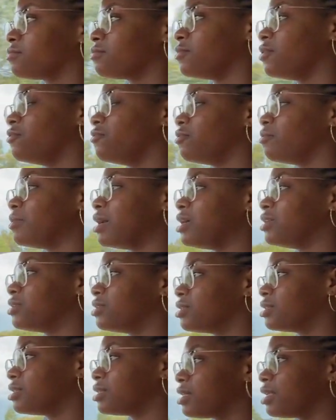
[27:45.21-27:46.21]

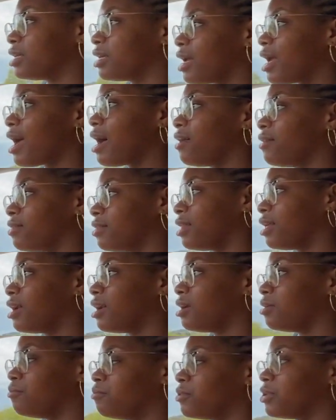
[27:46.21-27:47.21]
information that's getting out there
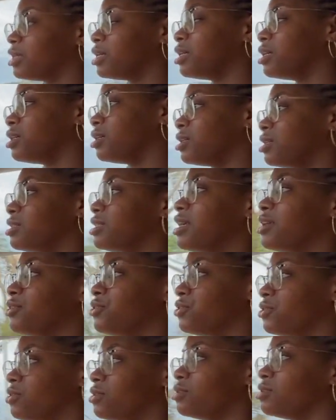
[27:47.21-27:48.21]
and bringing
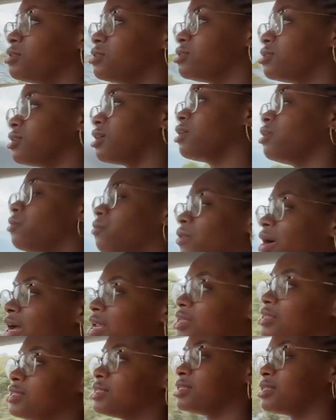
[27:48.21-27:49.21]
attention and
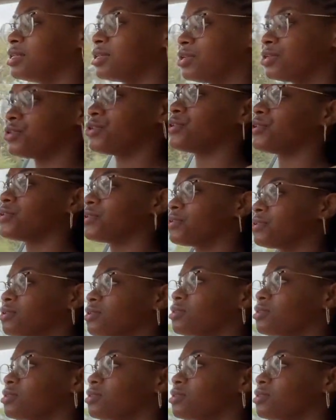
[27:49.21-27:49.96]
awareness to the issue.